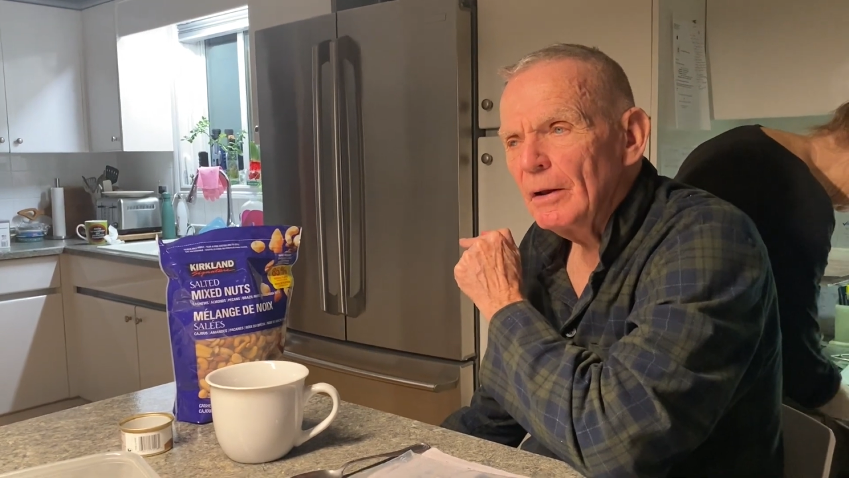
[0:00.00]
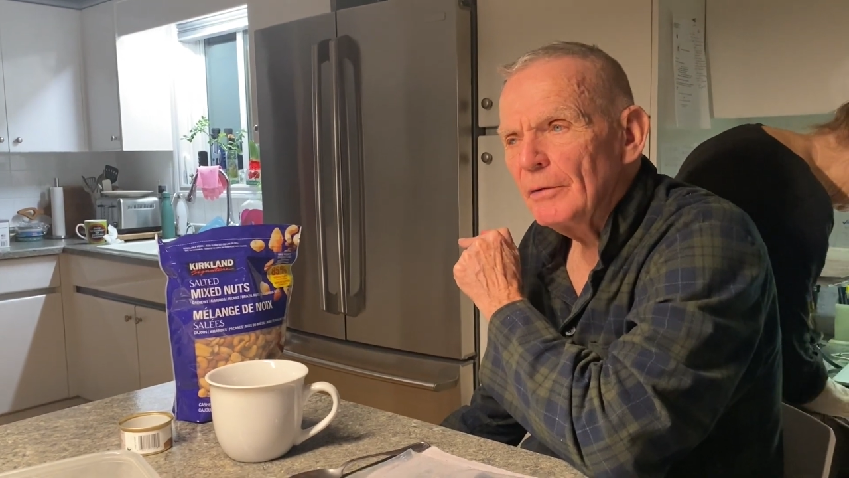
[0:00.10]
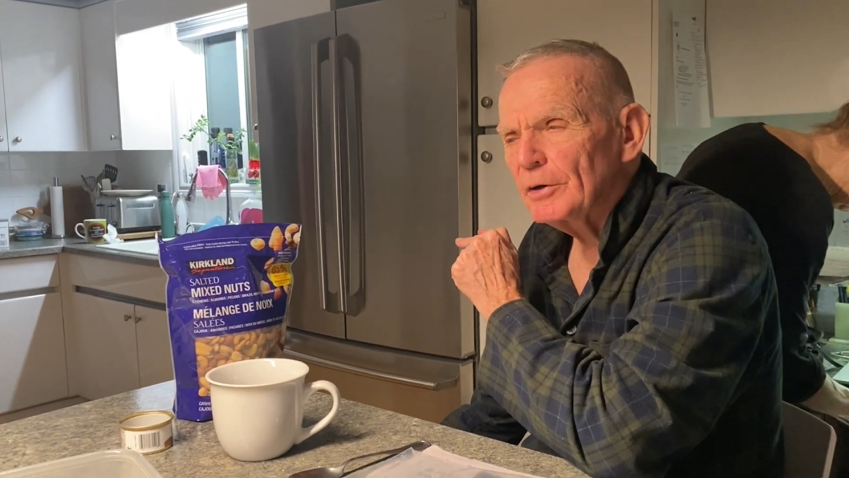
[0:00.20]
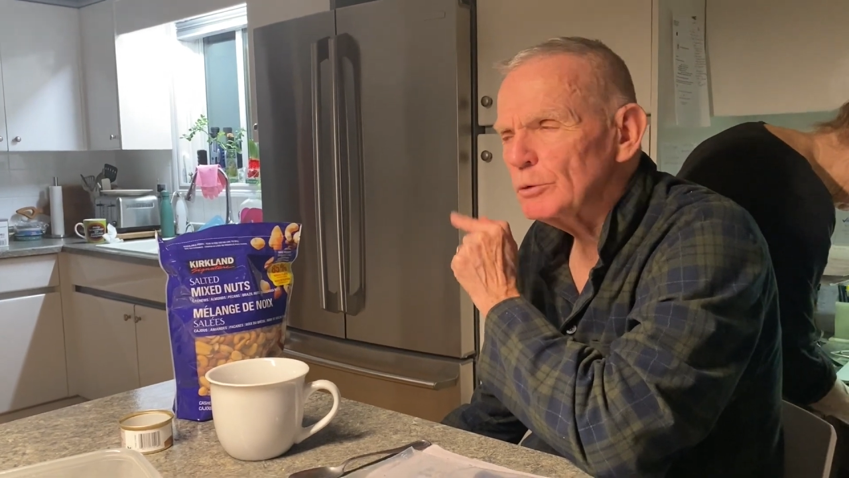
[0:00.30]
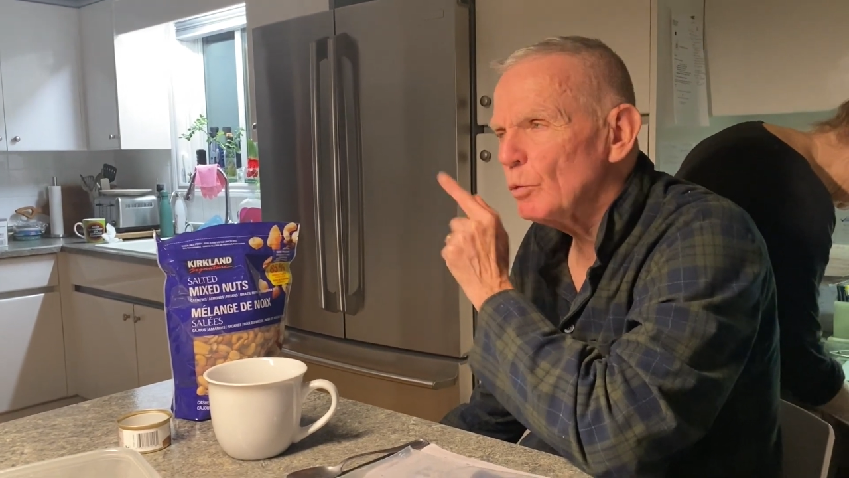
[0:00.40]

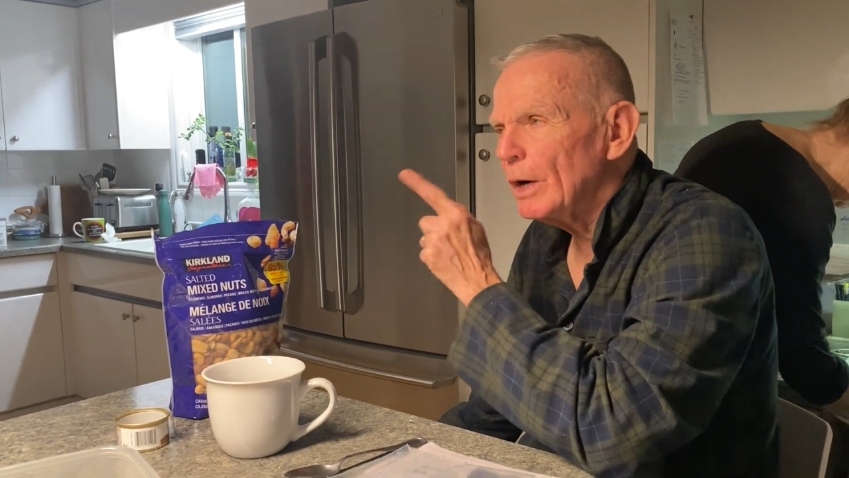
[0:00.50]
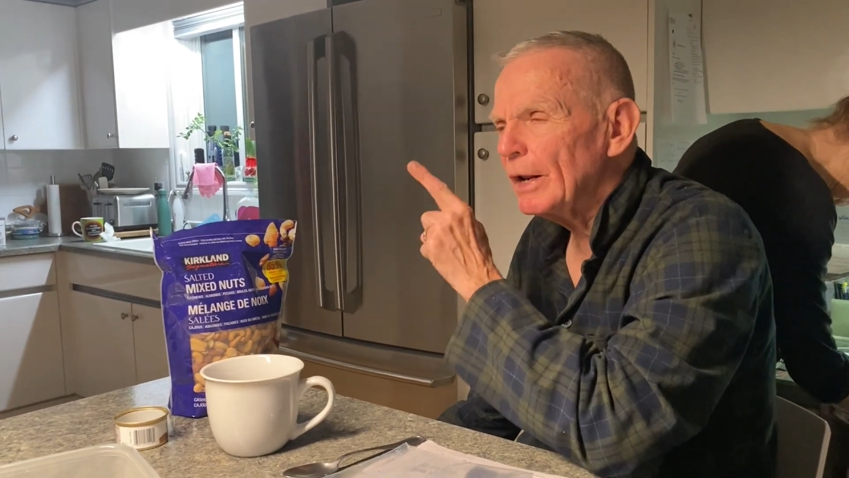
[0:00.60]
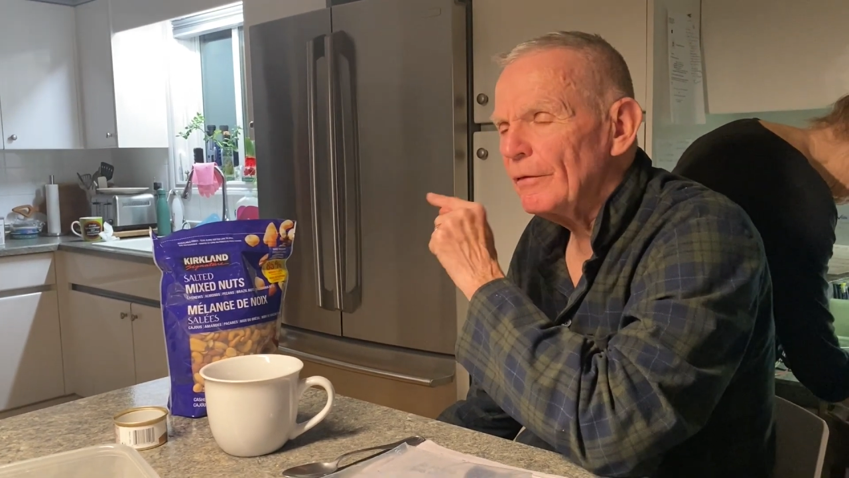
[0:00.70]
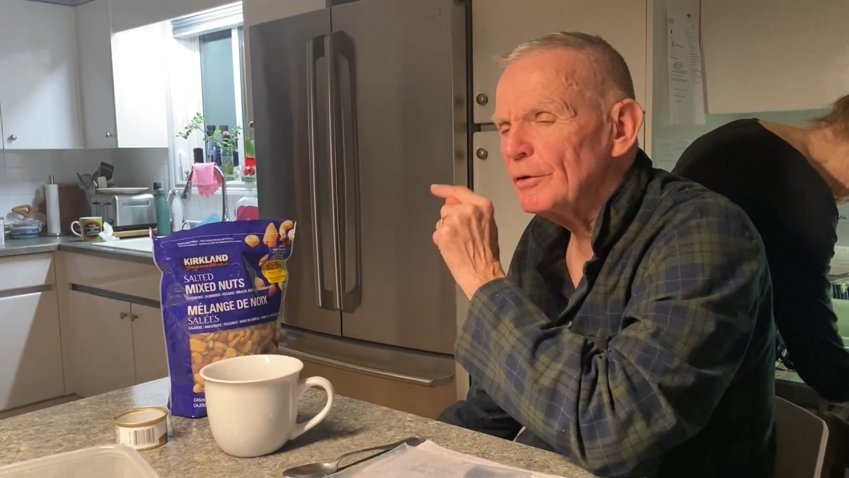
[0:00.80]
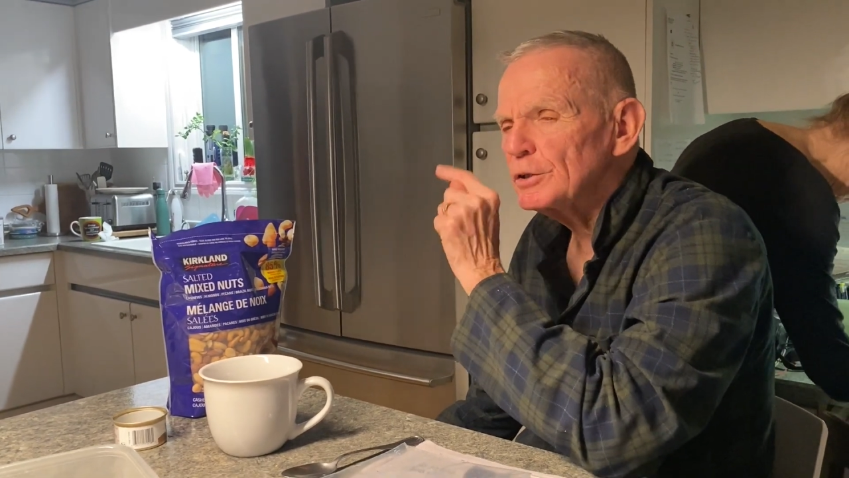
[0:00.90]
There's one,
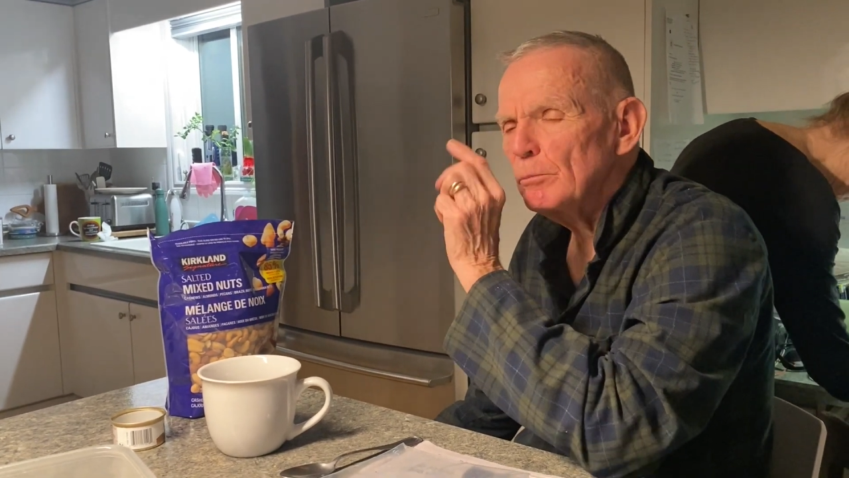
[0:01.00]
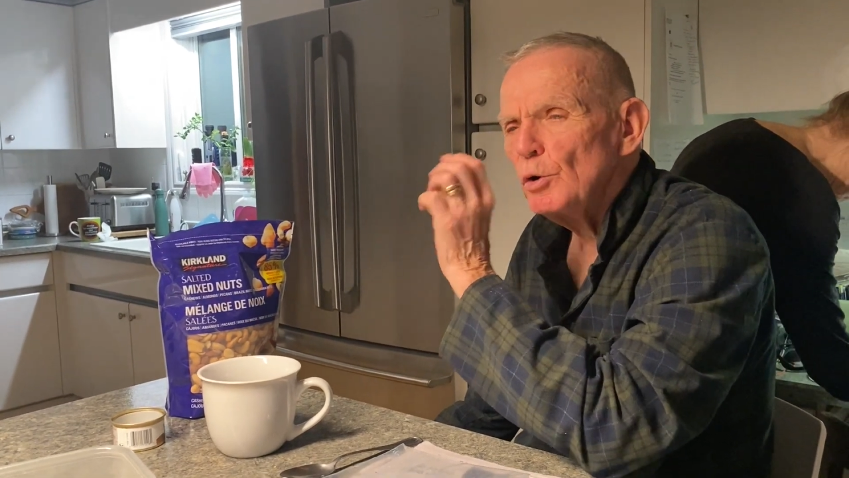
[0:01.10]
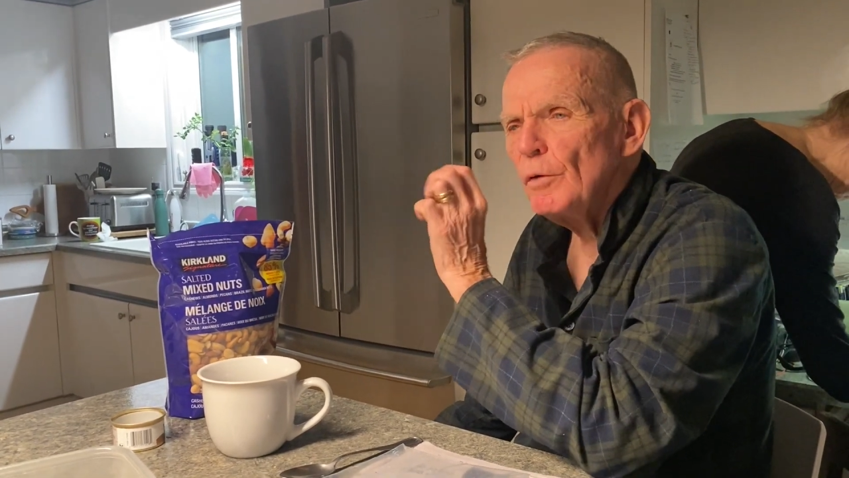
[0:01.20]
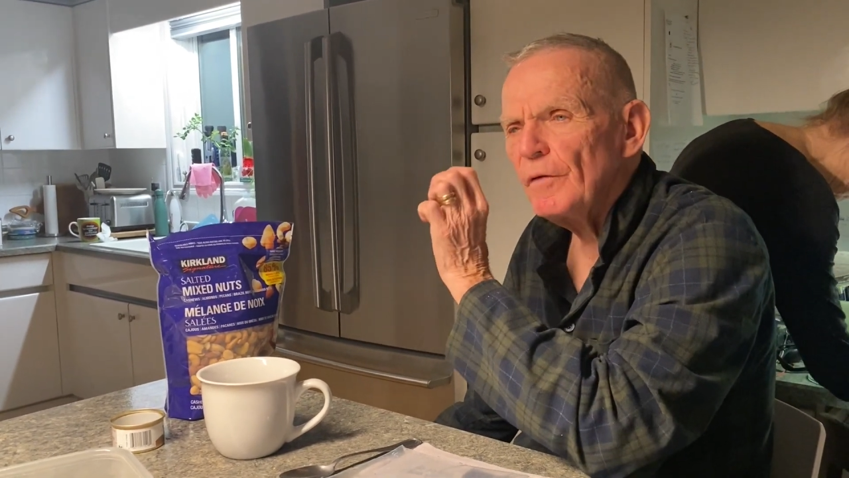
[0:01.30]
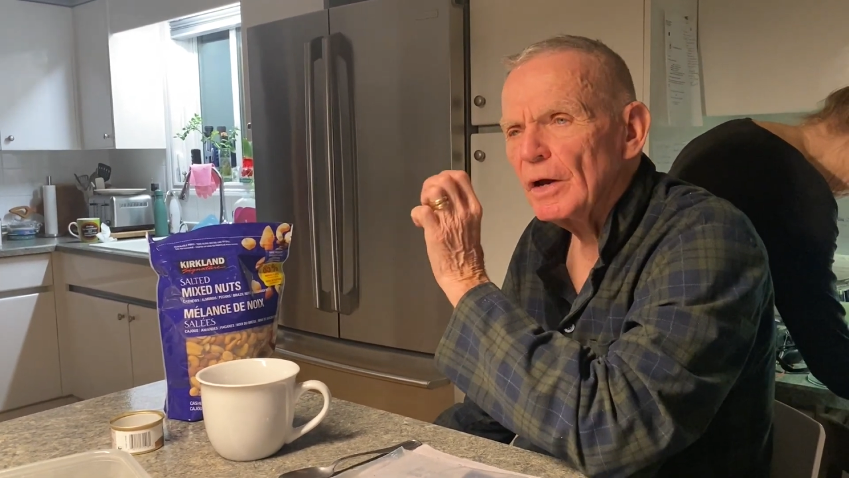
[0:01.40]
and there's a
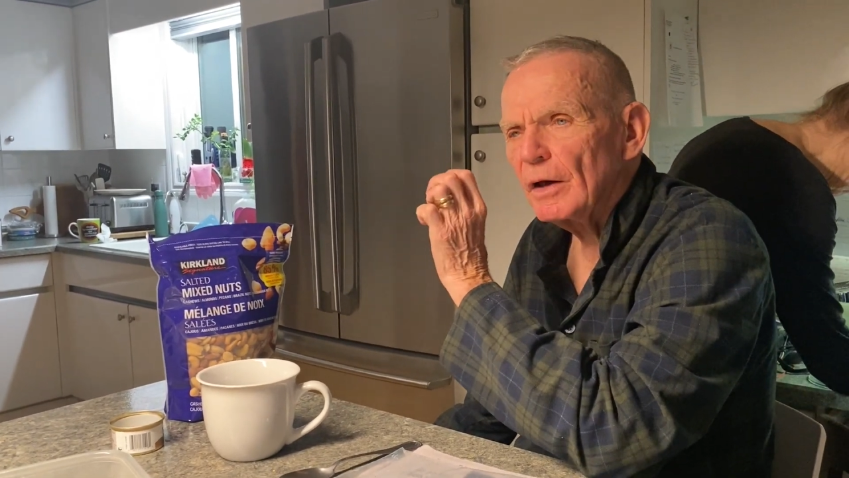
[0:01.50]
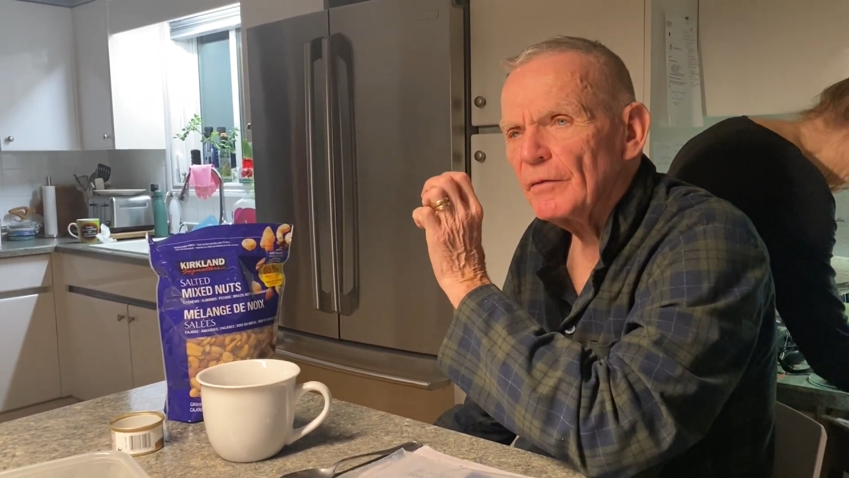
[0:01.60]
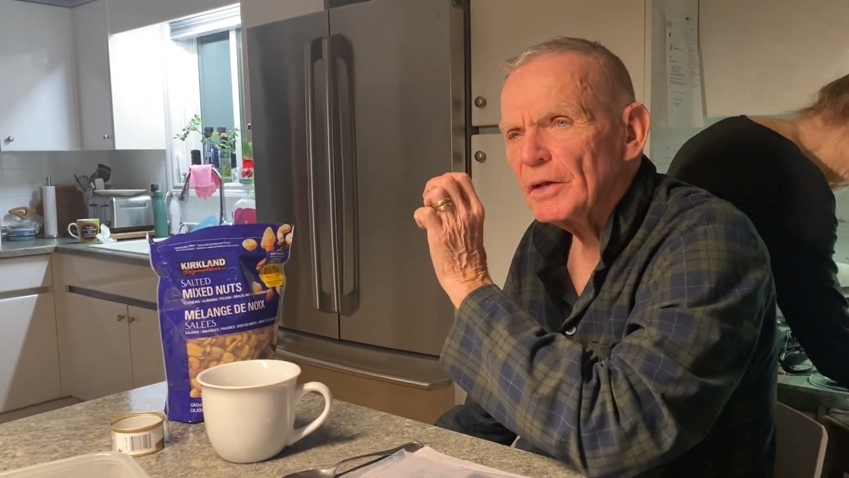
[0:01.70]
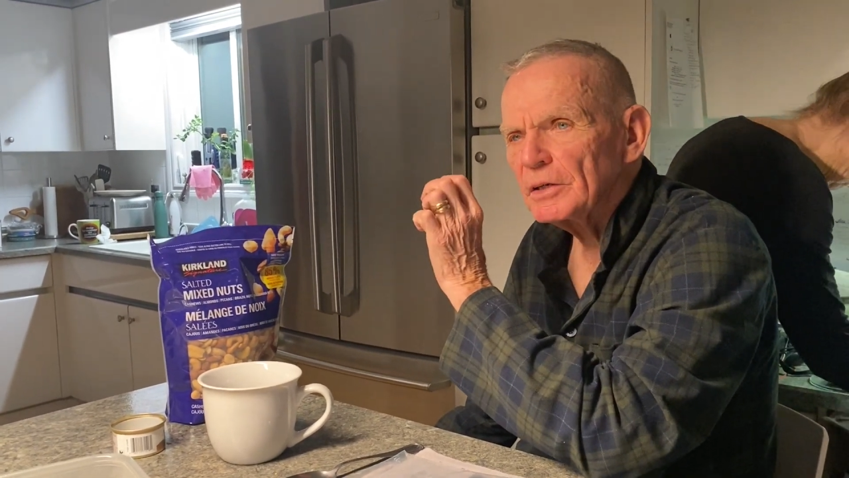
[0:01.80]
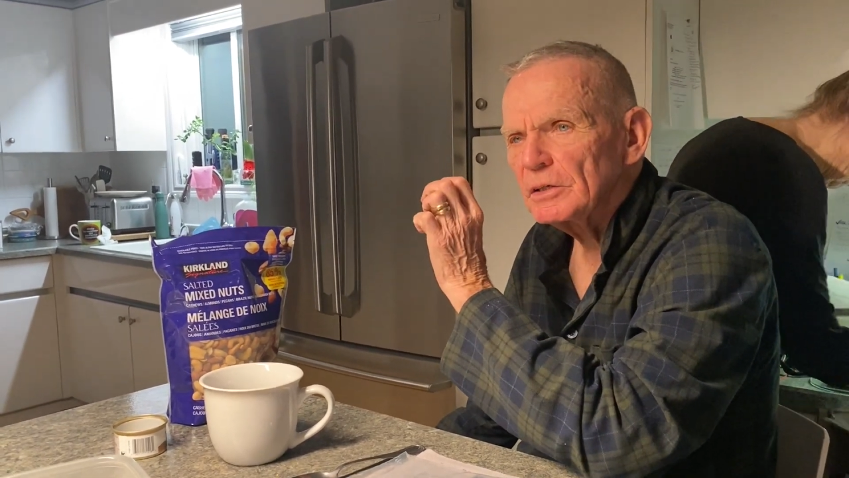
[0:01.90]
movie on
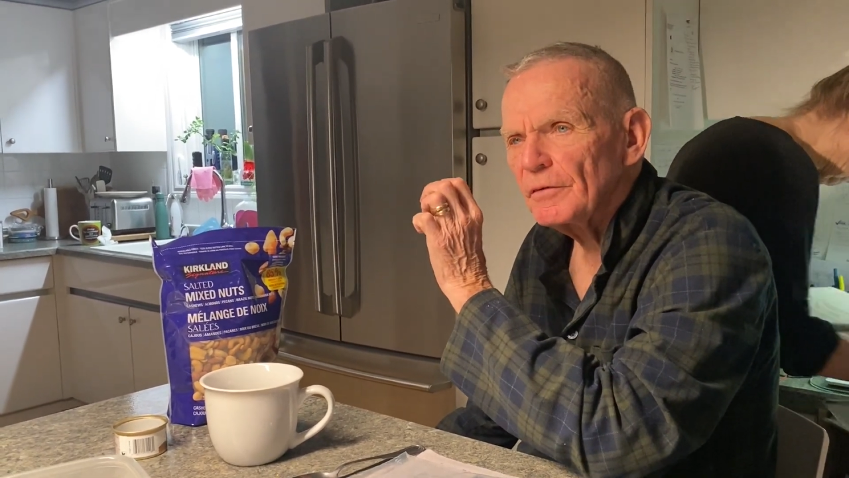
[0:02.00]
this.